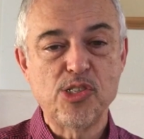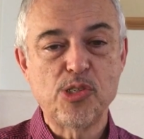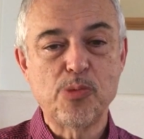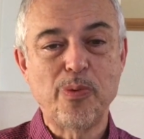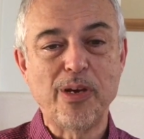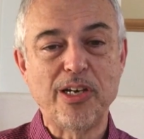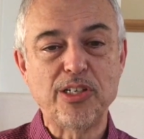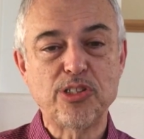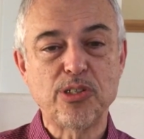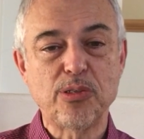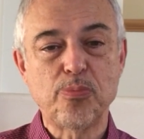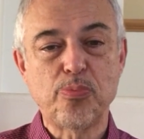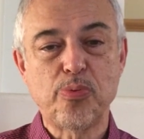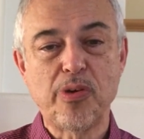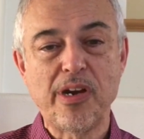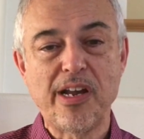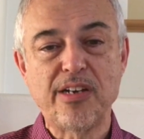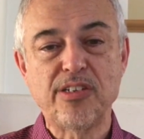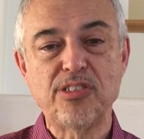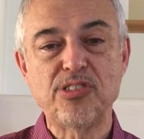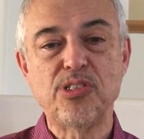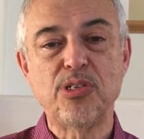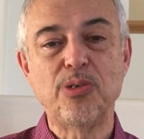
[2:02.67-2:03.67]
special
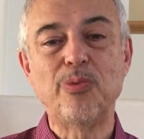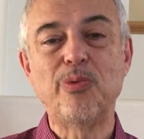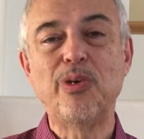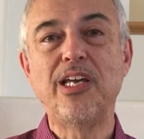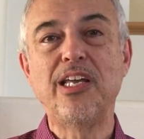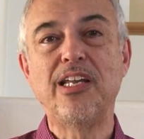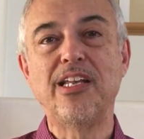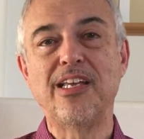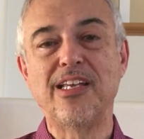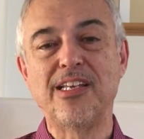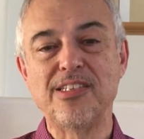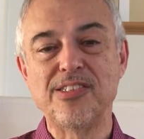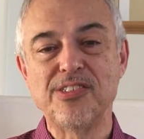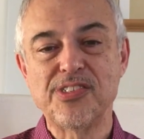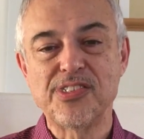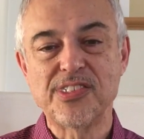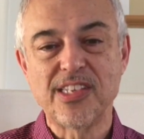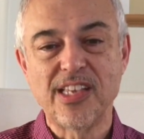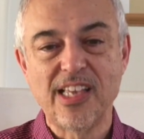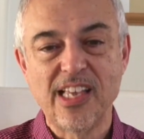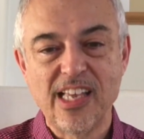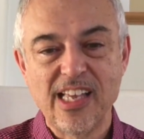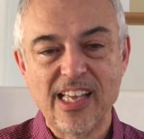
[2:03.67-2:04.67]
prayers and
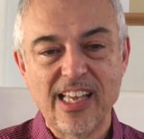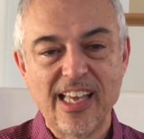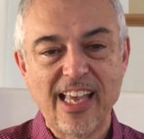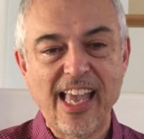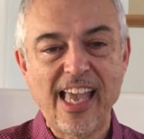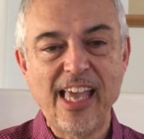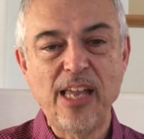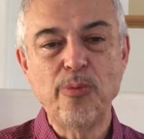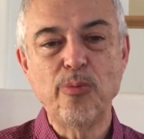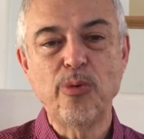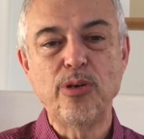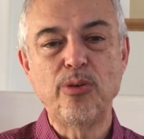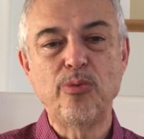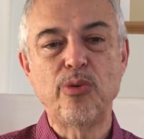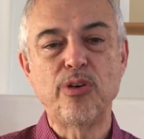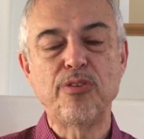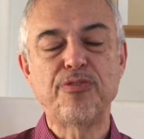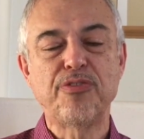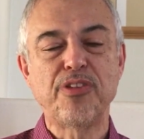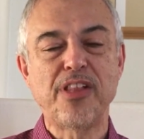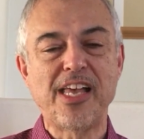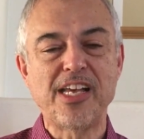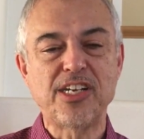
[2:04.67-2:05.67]
readings, inward
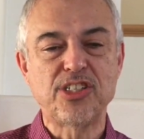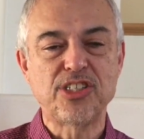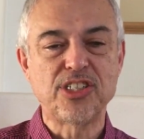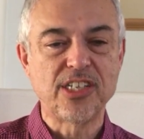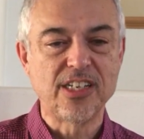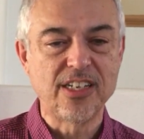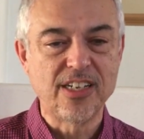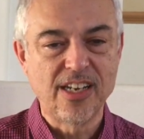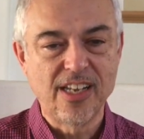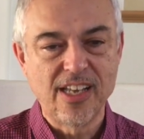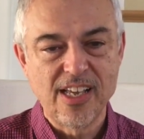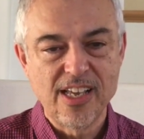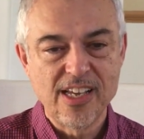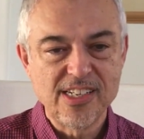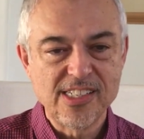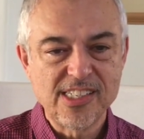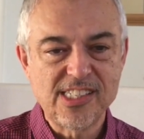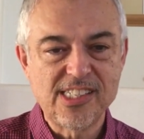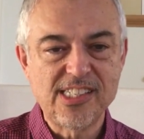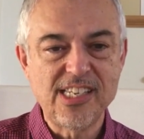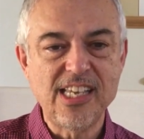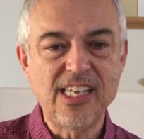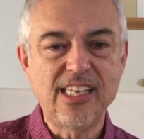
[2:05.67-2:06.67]
reflection,
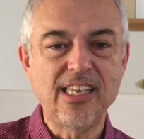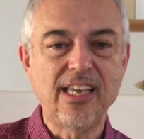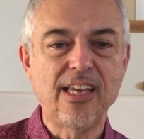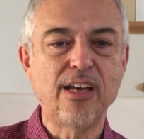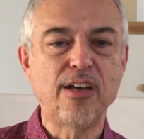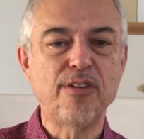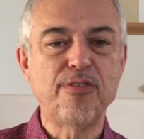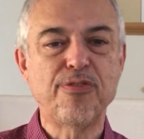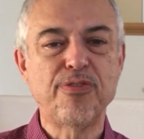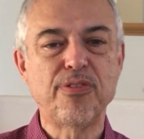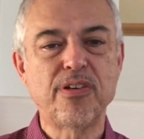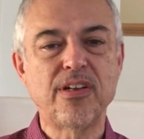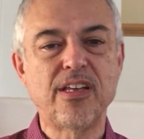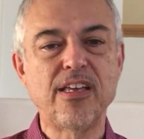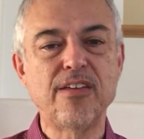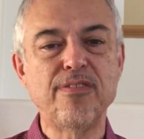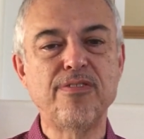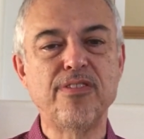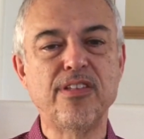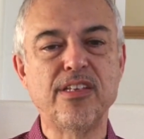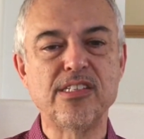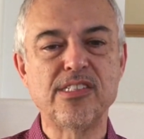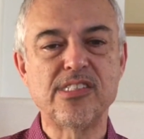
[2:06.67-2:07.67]
seeking of
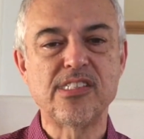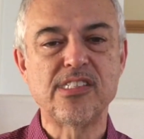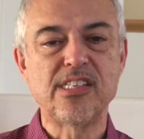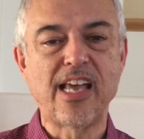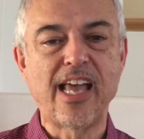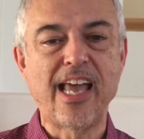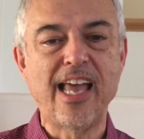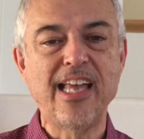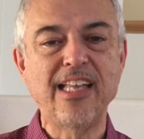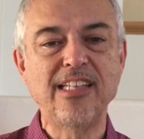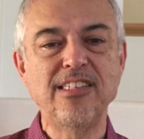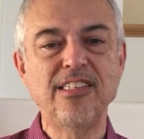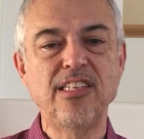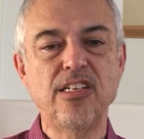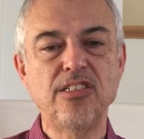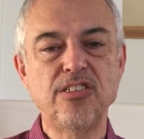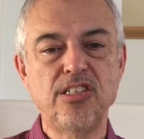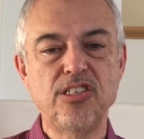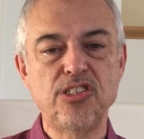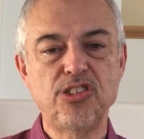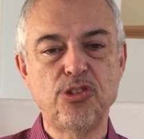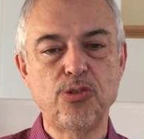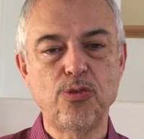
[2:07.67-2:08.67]
forgiveness, and
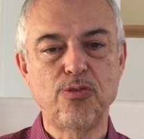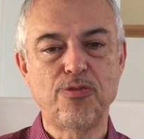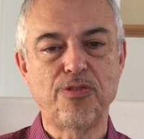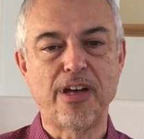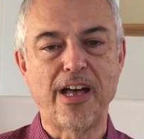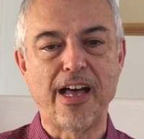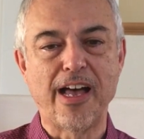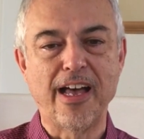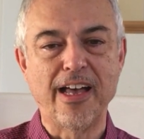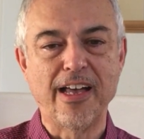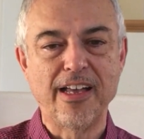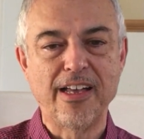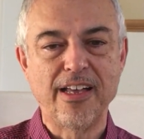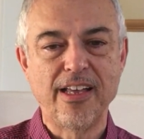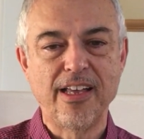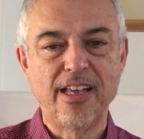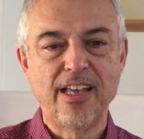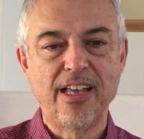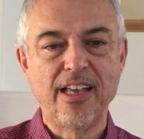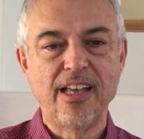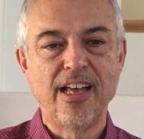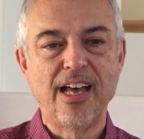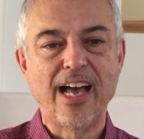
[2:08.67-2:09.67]
teshuvah.
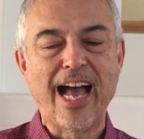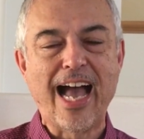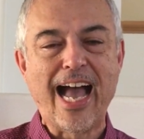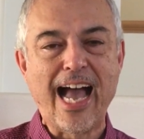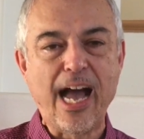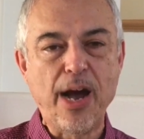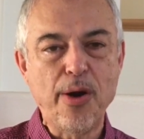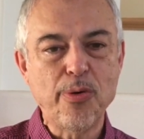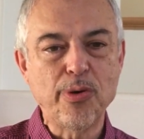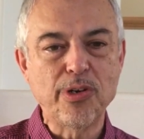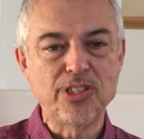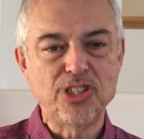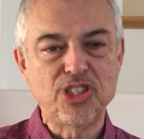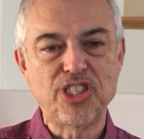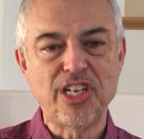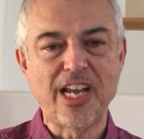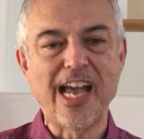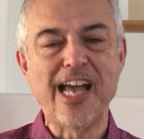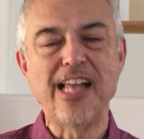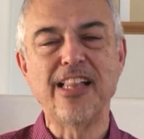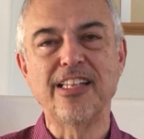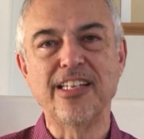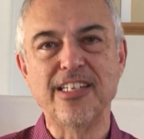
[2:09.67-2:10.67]
Our
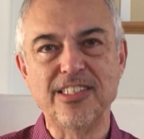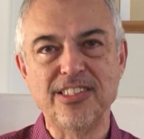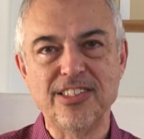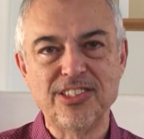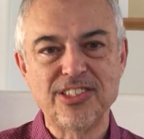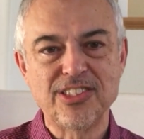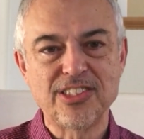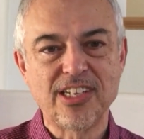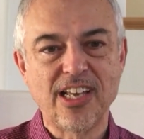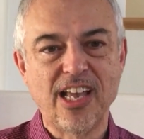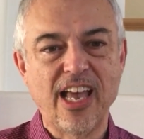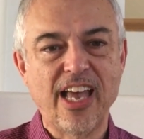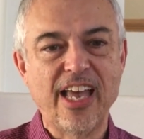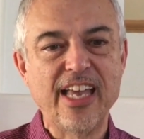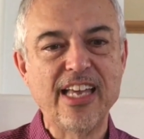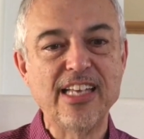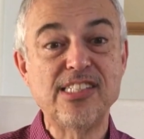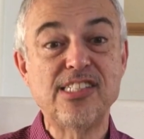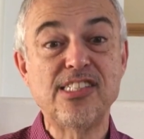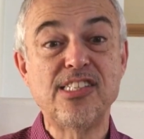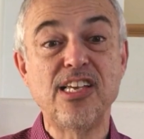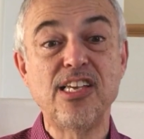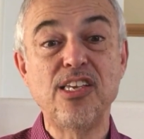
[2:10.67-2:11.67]
challenge
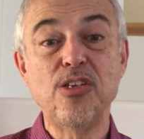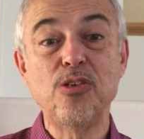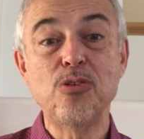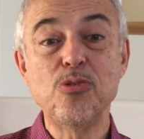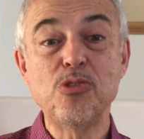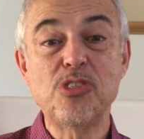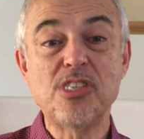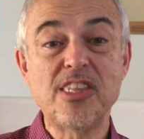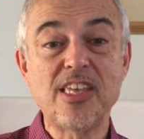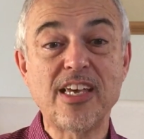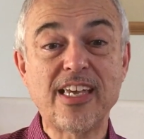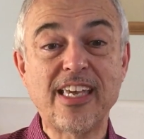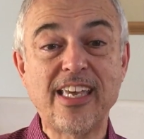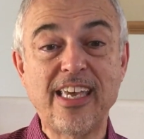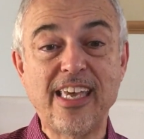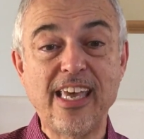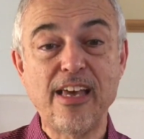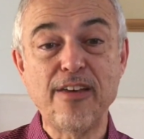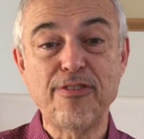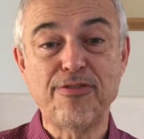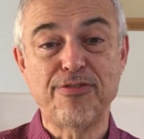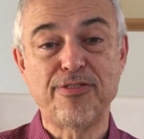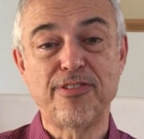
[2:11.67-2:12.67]
is to use the
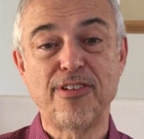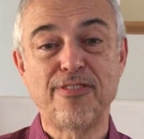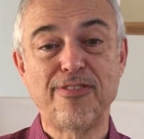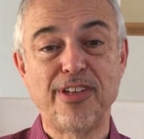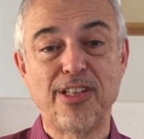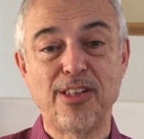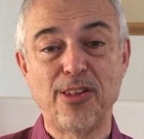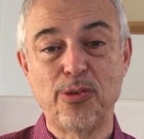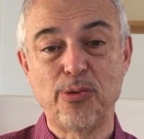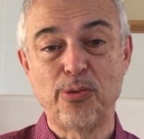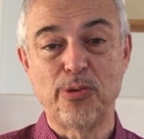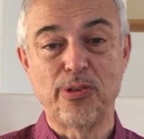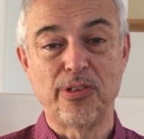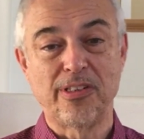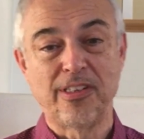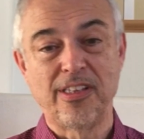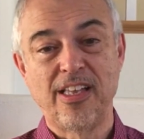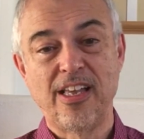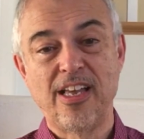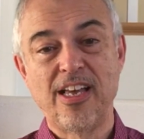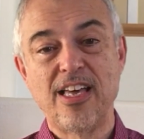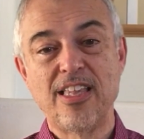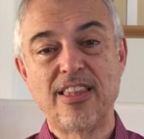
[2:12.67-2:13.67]
gift of
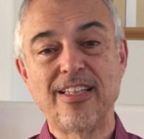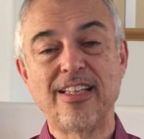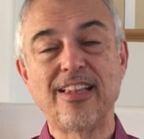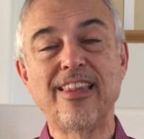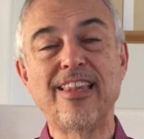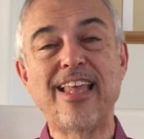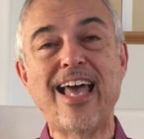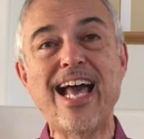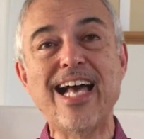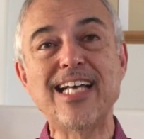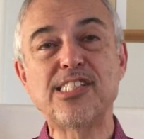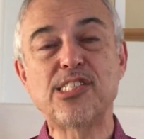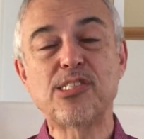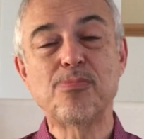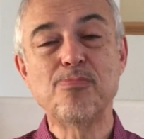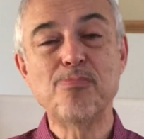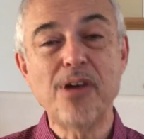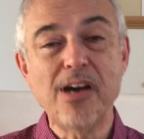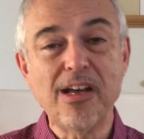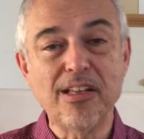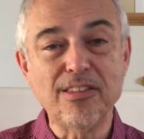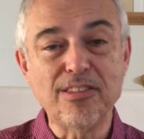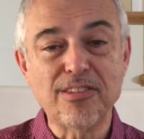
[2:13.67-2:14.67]
Elul, the last
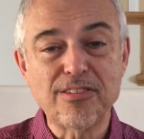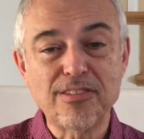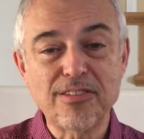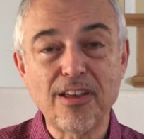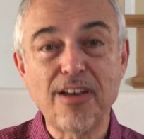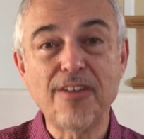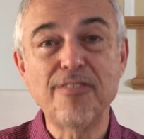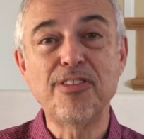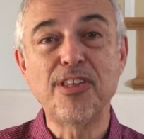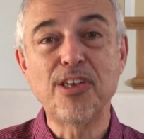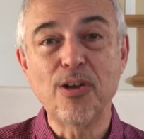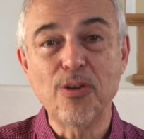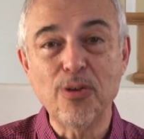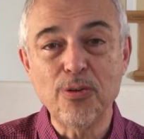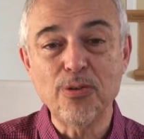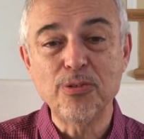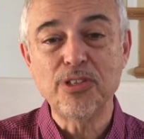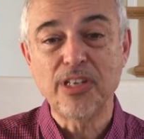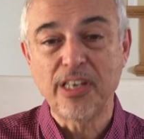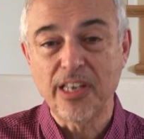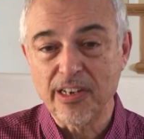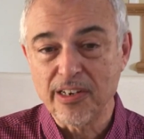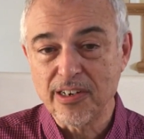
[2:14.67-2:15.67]
months of the
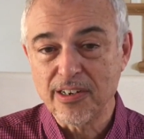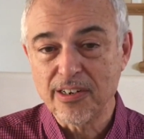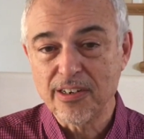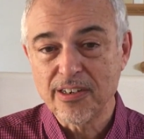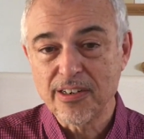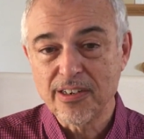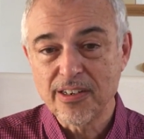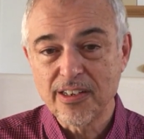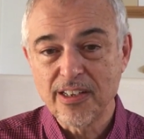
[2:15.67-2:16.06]
old year,